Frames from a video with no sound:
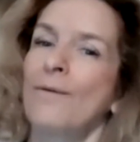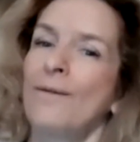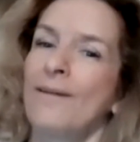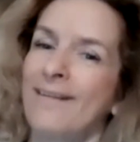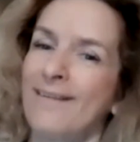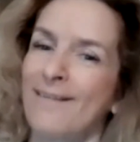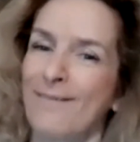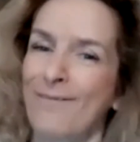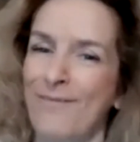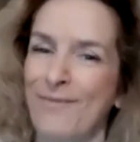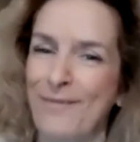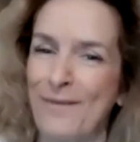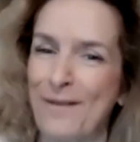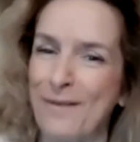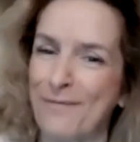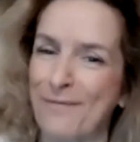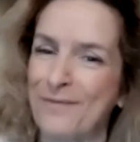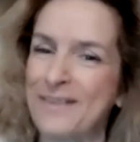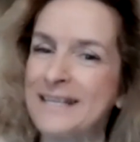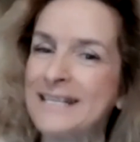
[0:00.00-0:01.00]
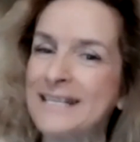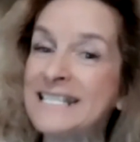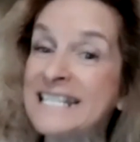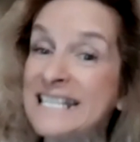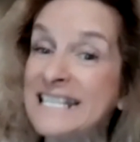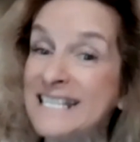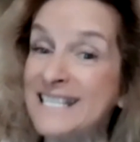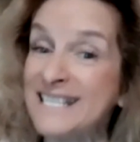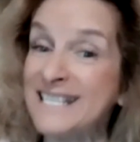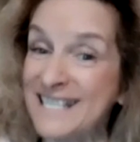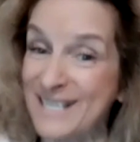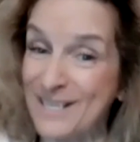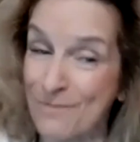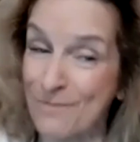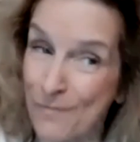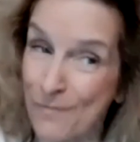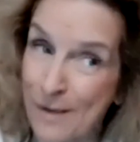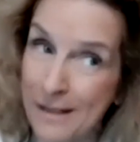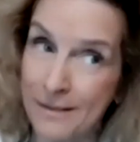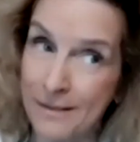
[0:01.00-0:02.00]
If this is
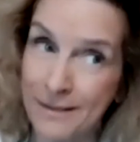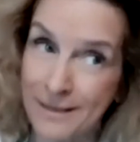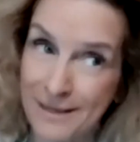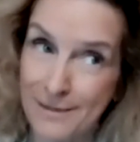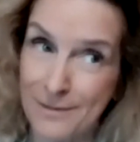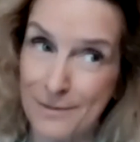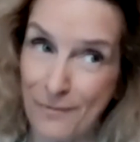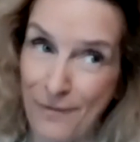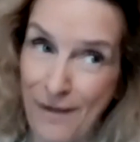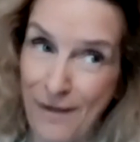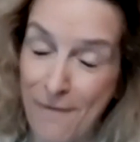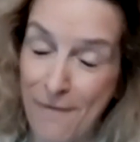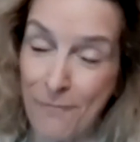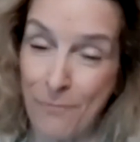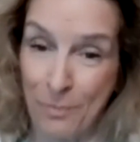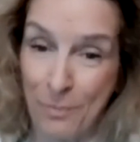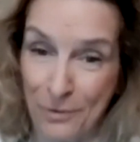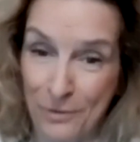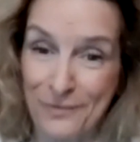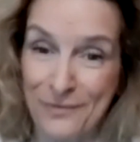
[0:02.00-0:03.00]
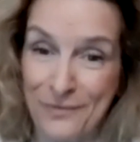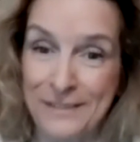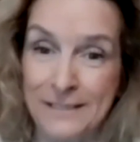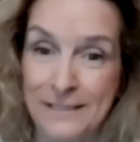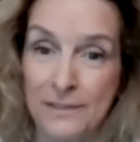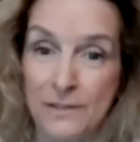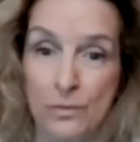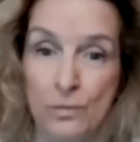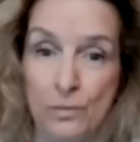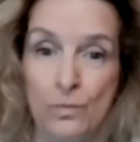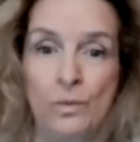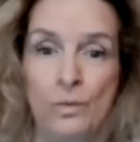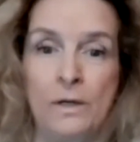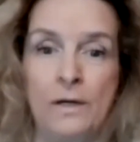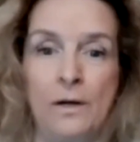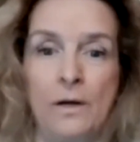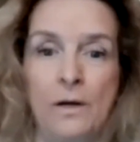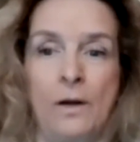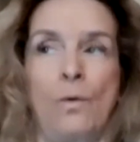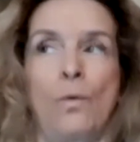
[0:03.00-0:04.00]
what they have proven to
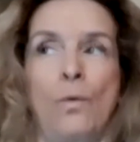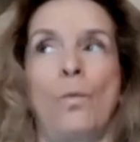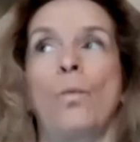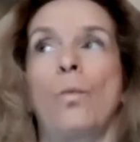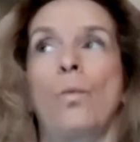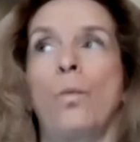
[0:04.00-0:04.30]
work,